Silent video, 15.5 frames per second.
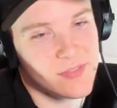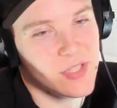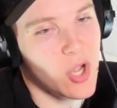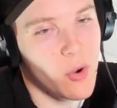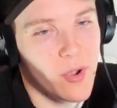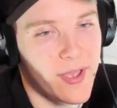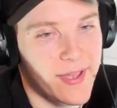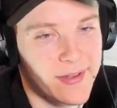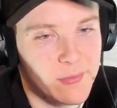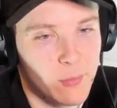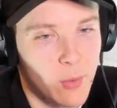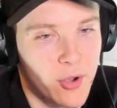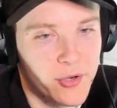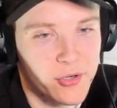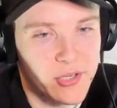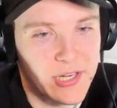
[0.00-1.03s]
Go ahead.
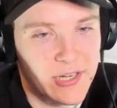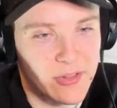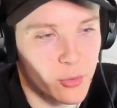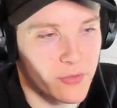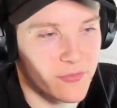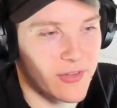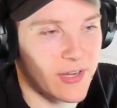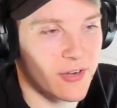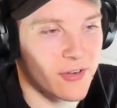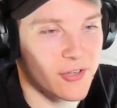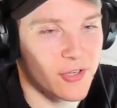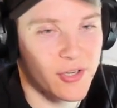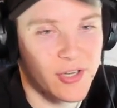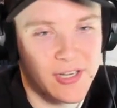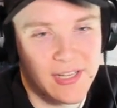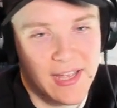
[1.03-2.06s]
While you're getting Lord Vader,
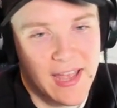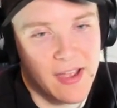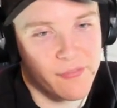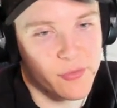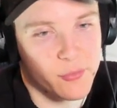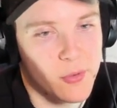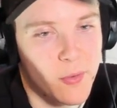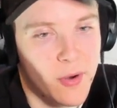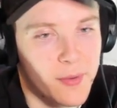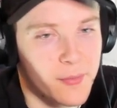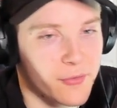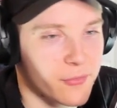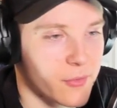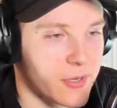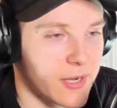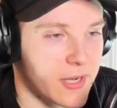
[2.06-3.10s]
you're going to get half the
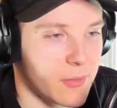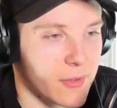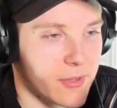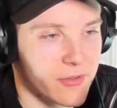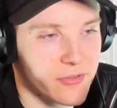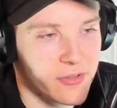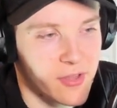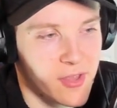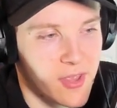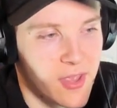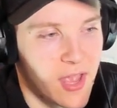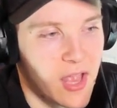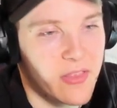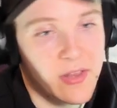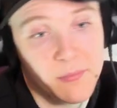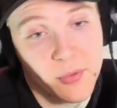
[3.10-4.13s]
requirements for it anyways.
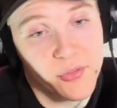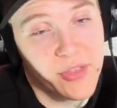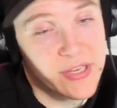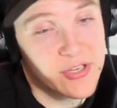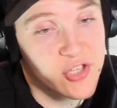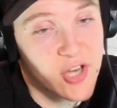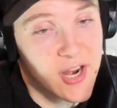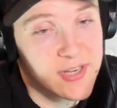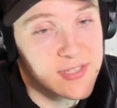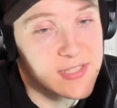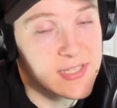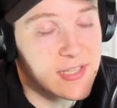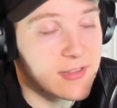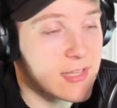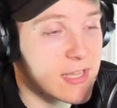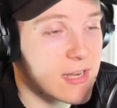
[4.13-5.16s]
And then put that Shock
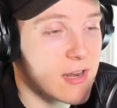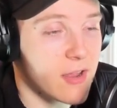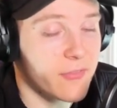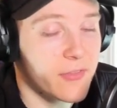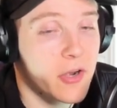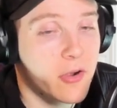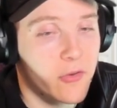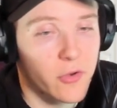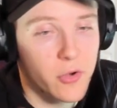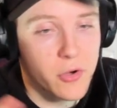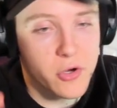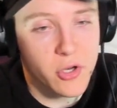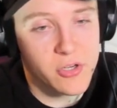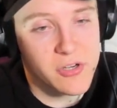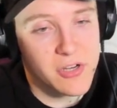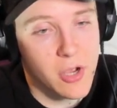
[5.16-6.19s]
T lead on there and you're
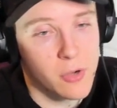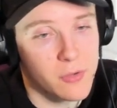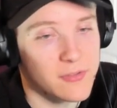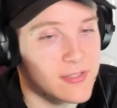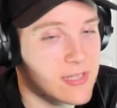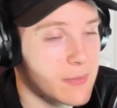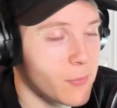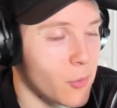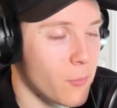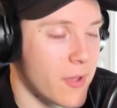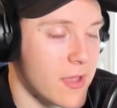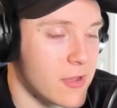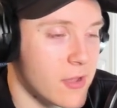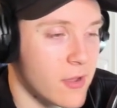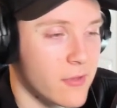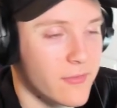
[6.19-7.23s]
good to go. Skip
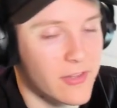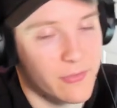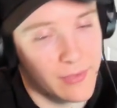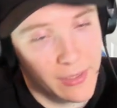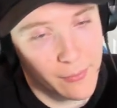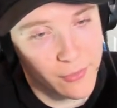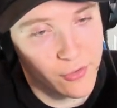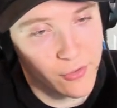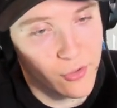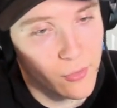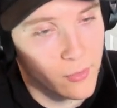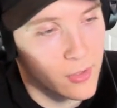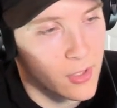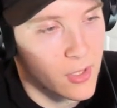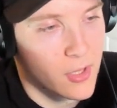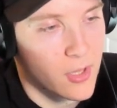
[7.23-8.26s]
Omega. That's what I would
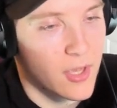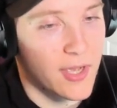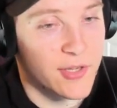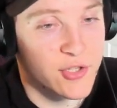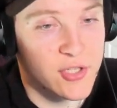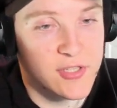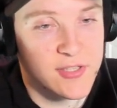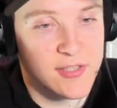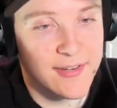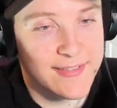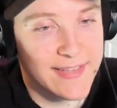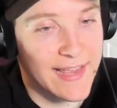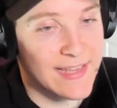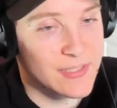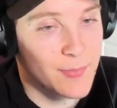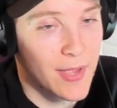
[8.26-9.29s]
do. She sucks
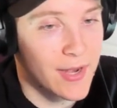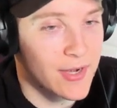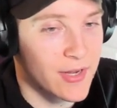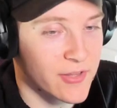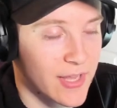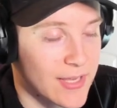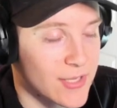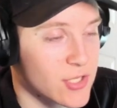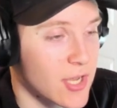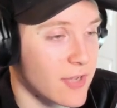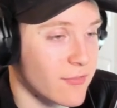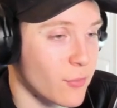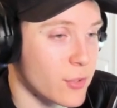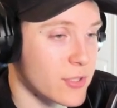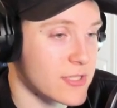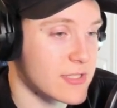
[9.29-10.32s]
as bad as
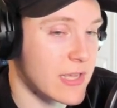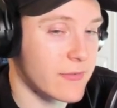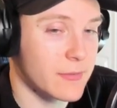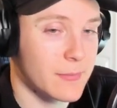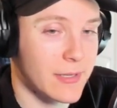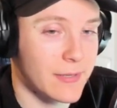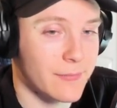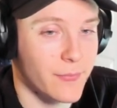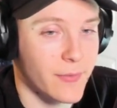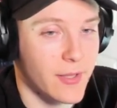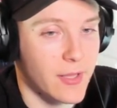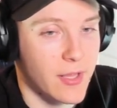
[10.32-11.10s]
HK-47, man.